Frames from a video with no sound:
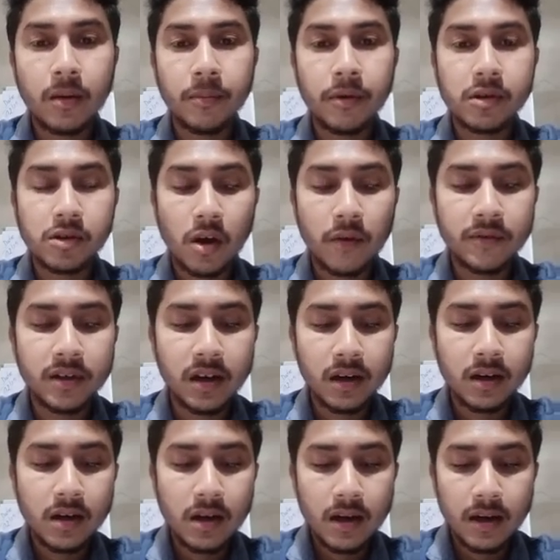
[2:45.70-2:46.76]
software,
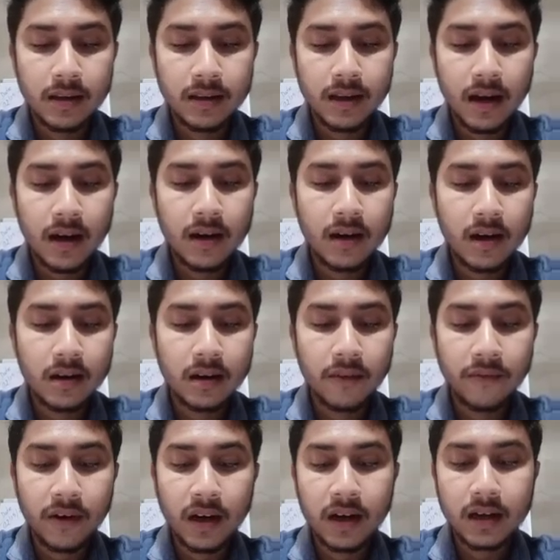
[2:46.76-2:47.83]
there are
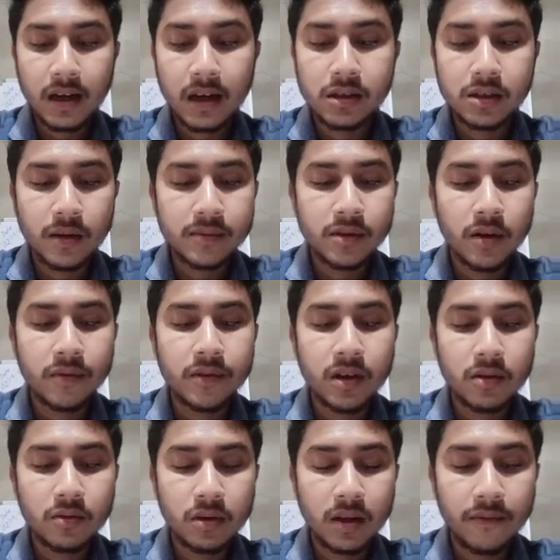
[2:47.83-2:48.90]
different kinds of software
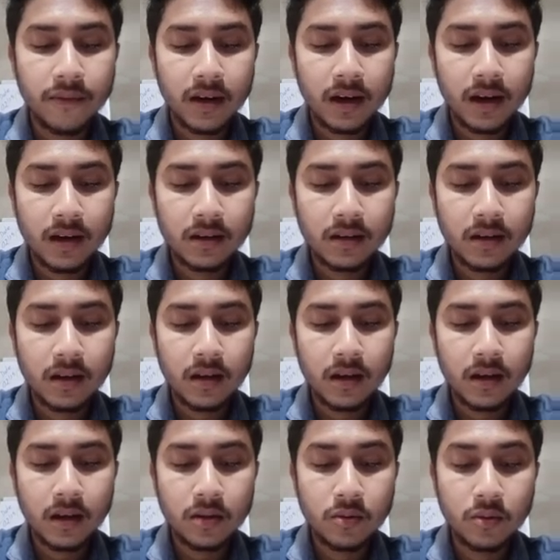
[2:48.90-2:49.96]
to different
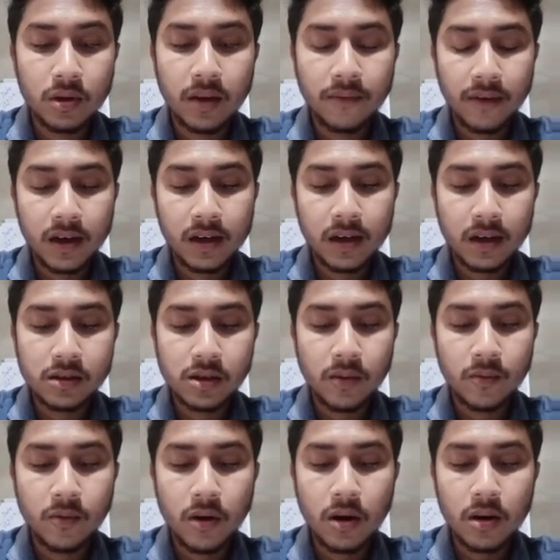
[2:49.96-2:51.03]
do different kinds of
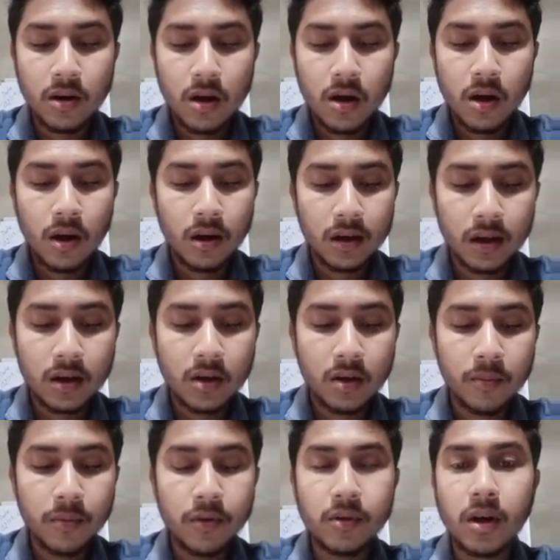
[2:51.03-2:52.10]
work on a
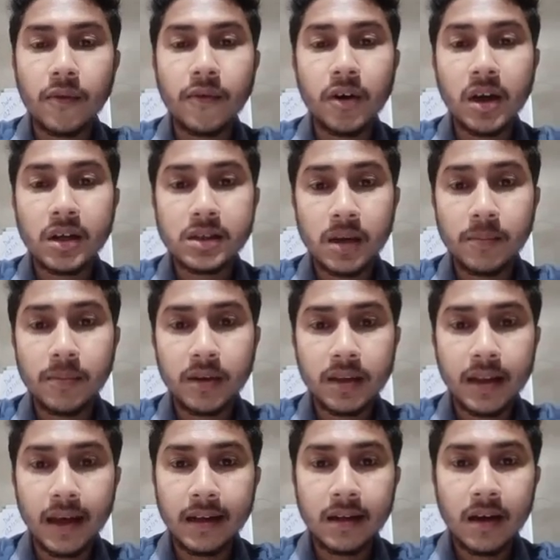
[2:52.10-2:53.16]
computer. For example,
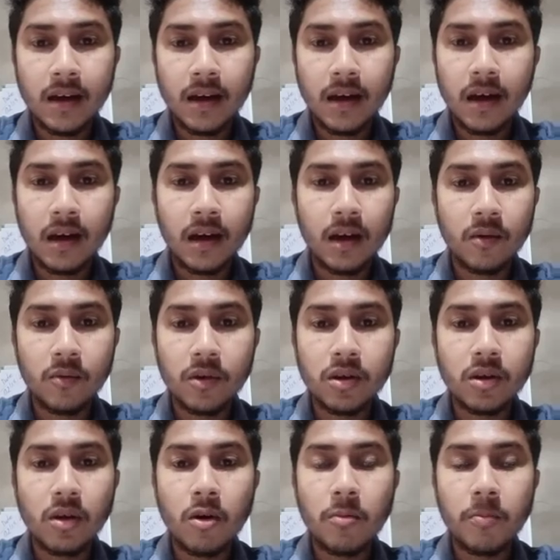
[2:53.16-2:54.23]
that we
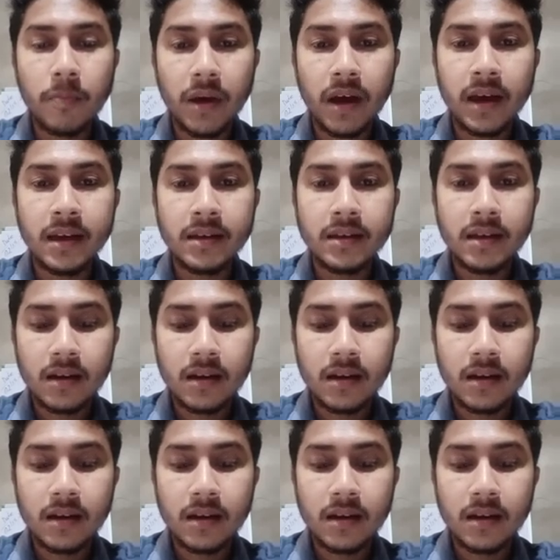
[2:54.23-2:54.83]
know Paint